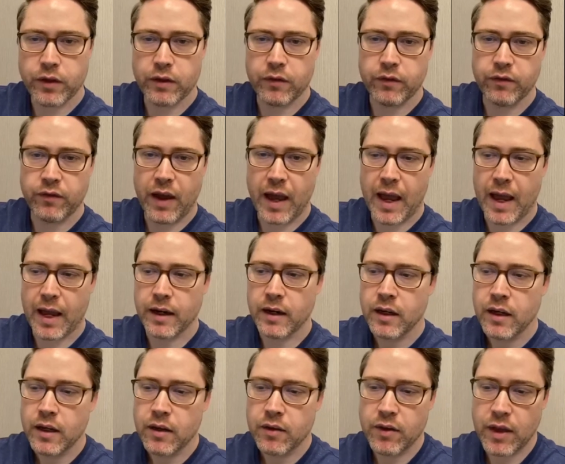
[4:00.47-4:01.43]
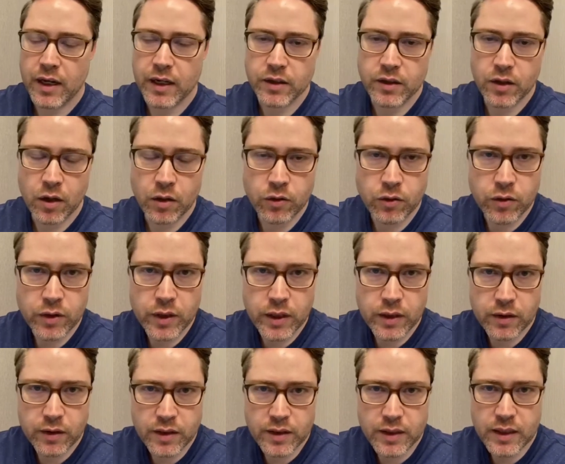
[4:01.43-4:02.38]
fat that is underneath
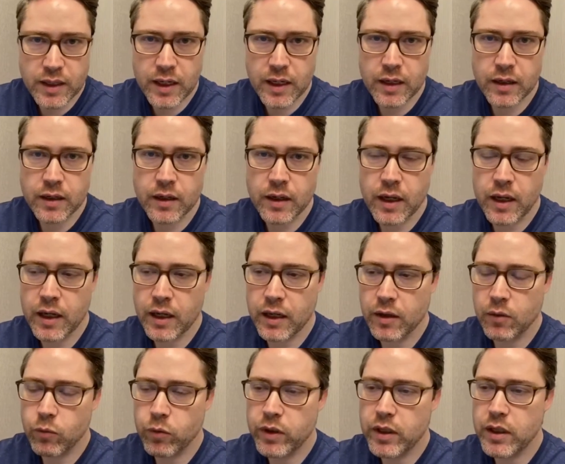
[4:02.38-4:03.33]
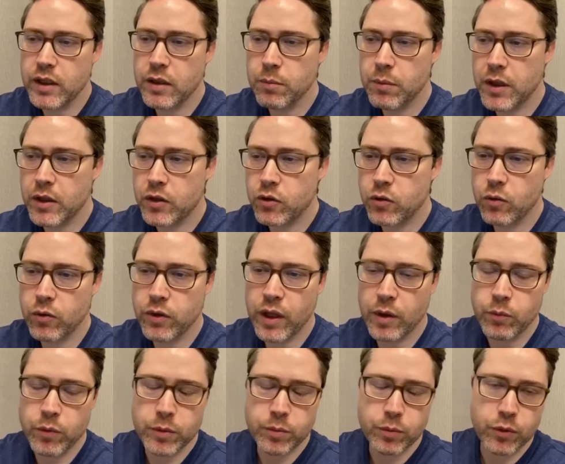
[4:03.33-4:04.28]
the skin, and we need to make sure that
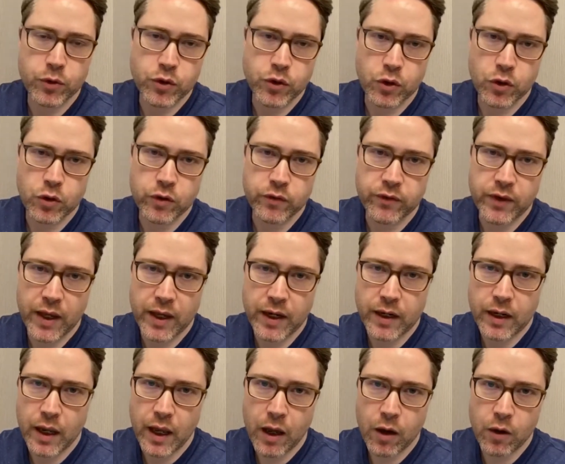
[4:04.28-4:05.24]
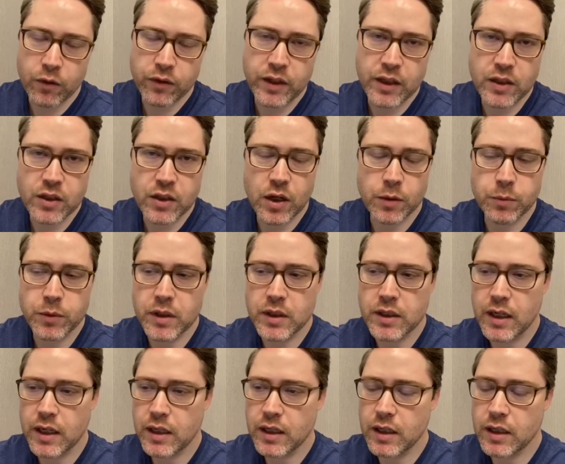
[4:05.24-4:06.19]
we preserve that healthy
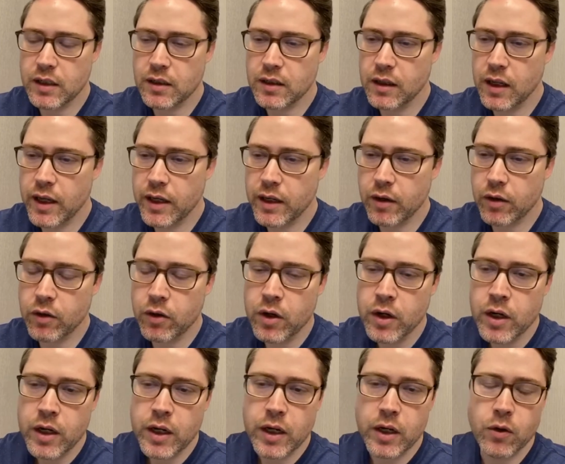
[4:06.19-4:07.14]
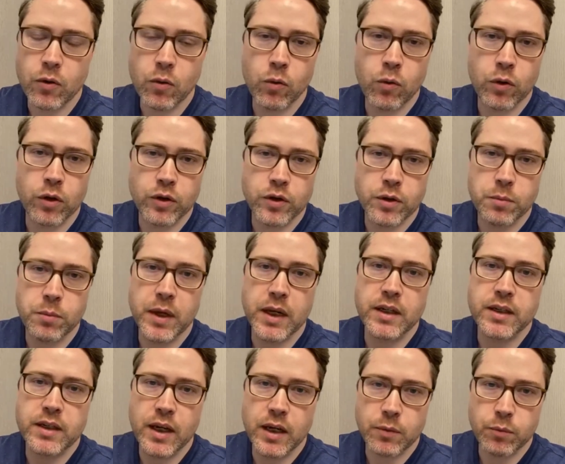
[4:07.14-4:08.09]
subcutaneous layer in order to
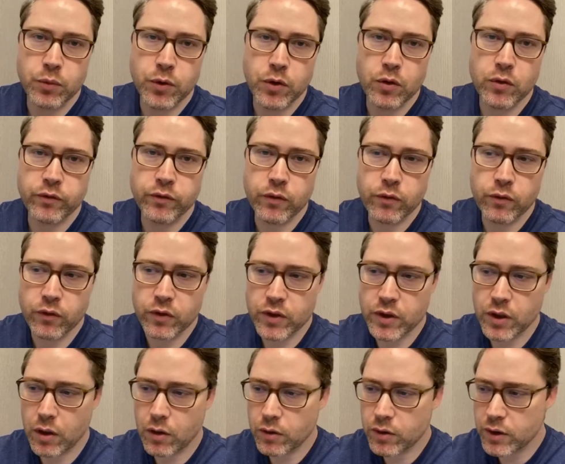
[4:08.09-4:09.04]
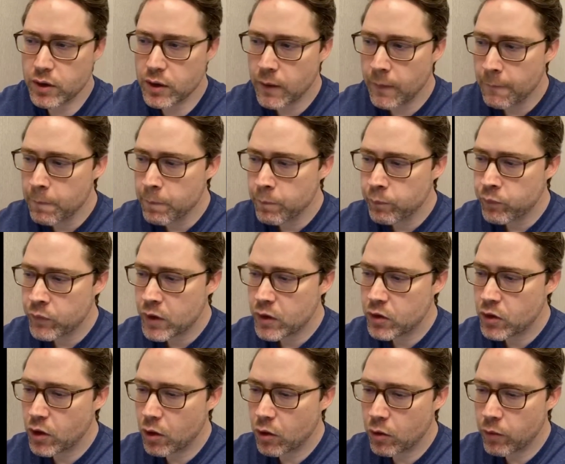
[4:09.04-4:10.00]
maintain beautiful results.
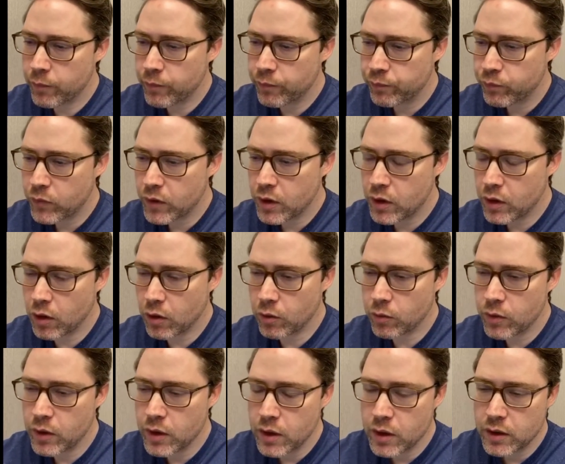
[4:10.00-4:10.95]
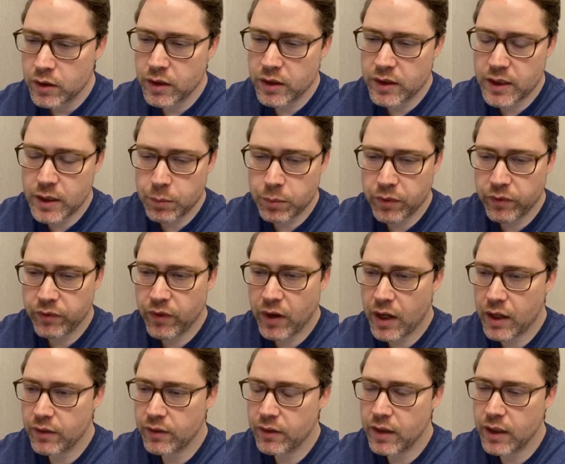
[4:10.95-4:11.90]
So, to
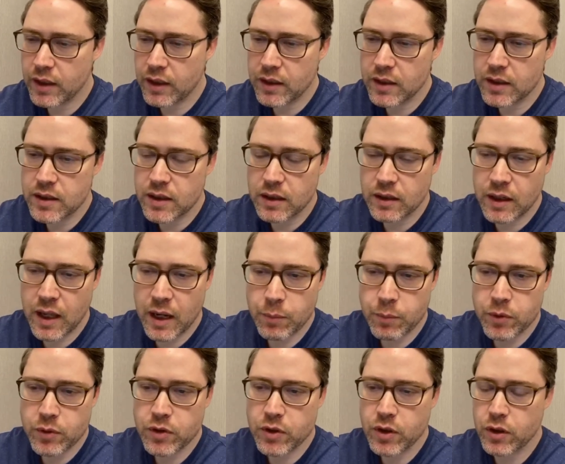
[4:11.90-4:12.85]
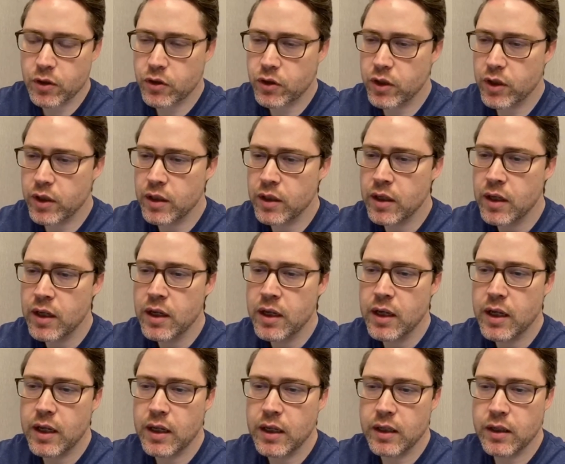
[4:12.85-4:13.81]
simplify things, liposuction
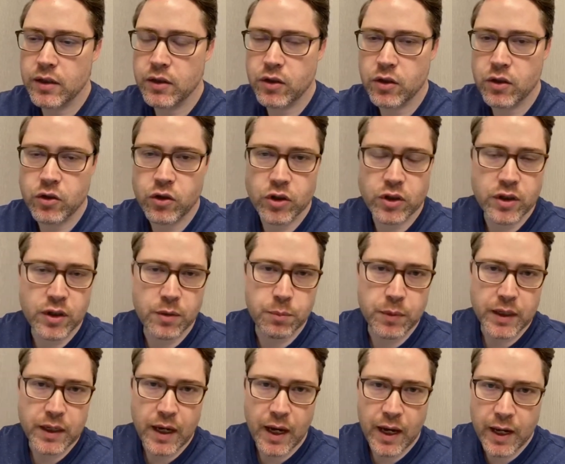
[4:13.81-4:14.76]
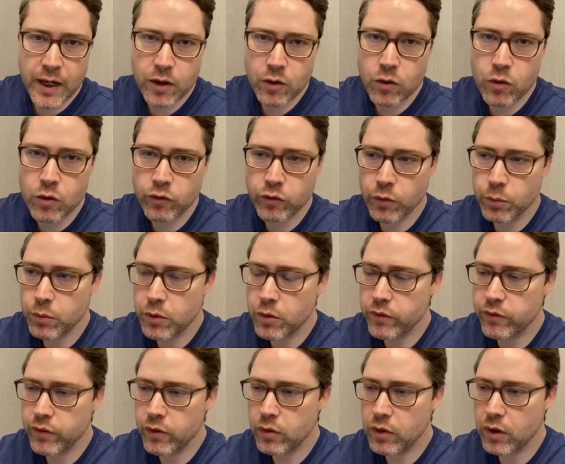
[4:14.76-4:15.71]
is just the mechanical
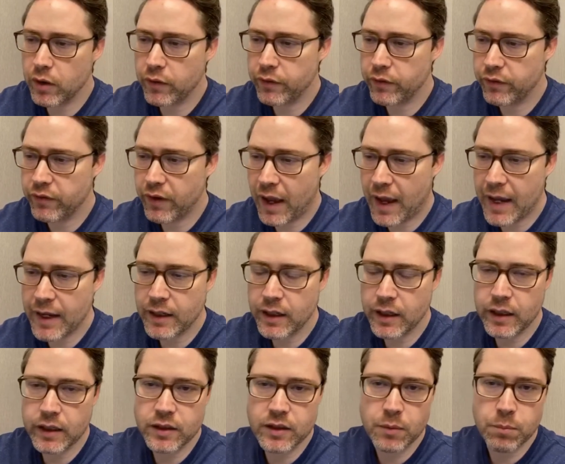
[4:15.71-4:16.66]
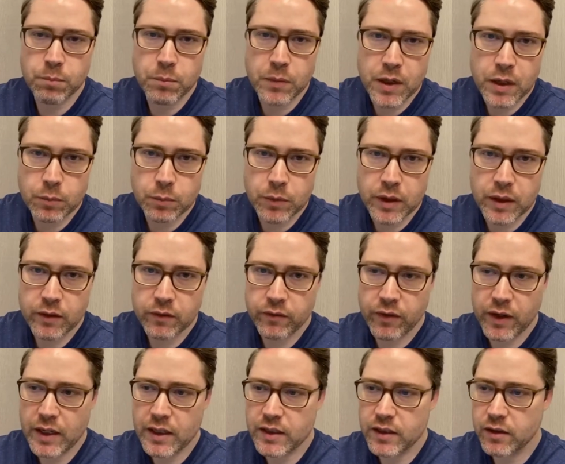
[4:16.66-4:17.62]
removal of fat. It's a minimally
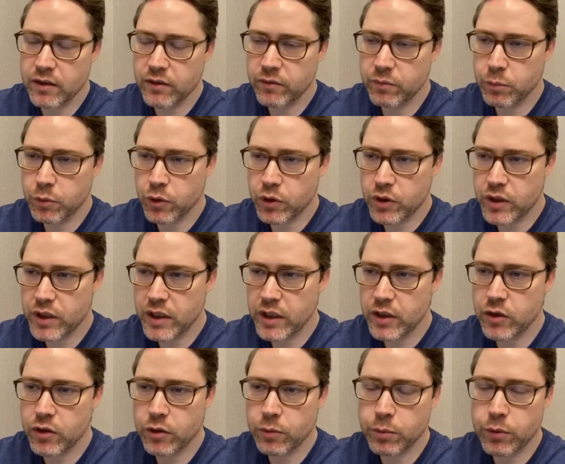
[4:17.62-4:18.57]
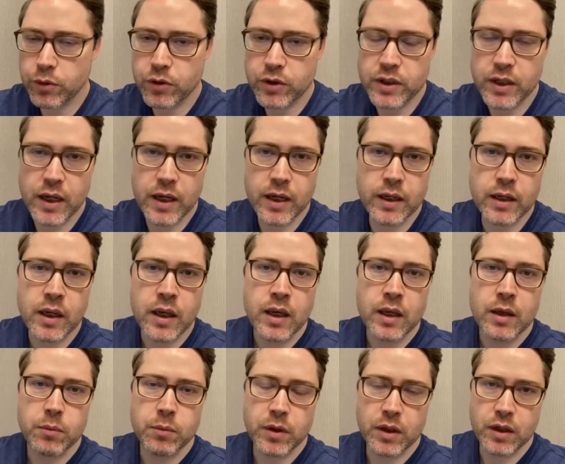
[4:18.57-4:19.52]
invasive procedure per se,
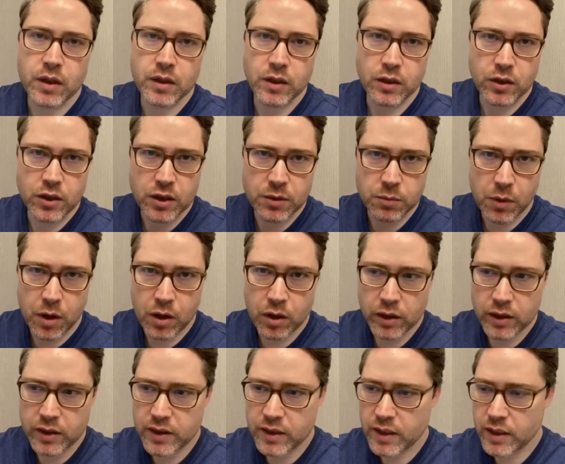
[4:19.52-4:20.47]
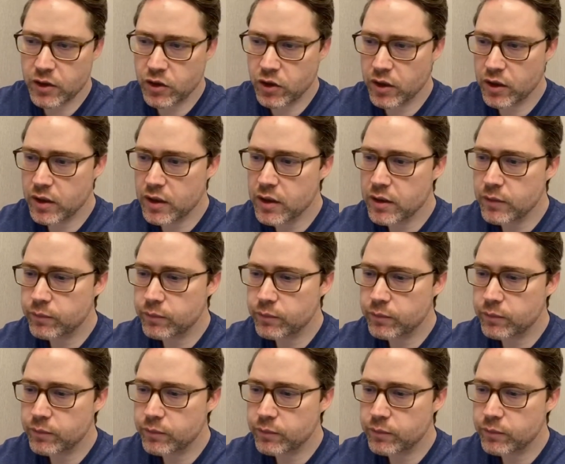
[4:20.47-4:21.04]
because it's small incisions,